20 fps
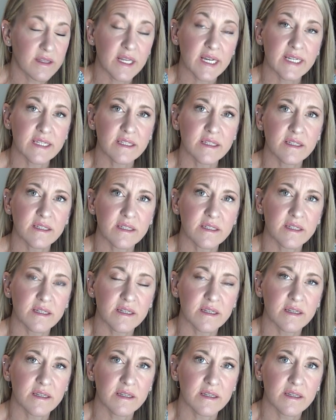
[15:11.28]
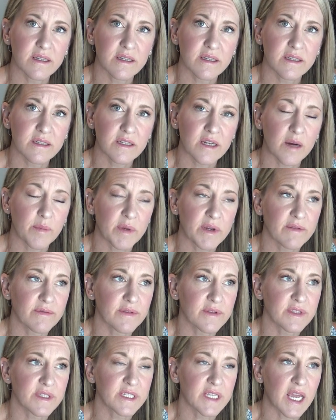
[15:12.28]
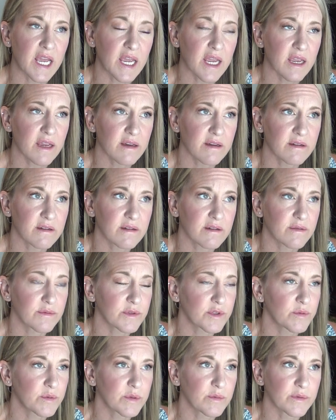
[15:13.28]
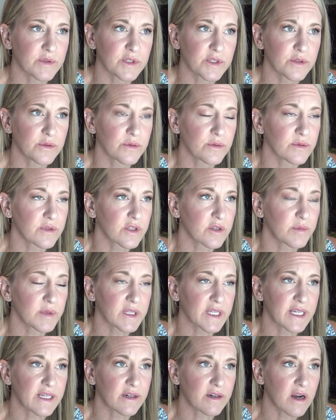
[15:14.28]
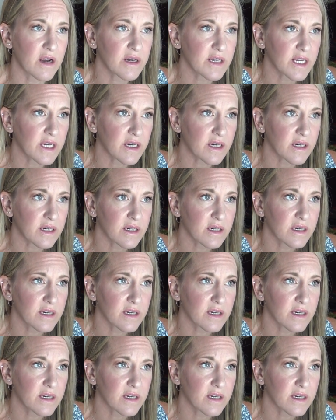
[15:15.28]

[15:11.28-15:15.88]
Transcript: next topic for the day, which we will do a little bit later on here.